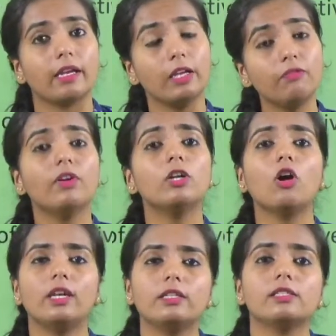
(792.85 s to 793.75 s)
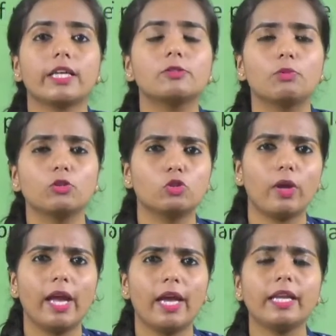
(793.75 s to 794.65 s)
If at all it is exposed to air,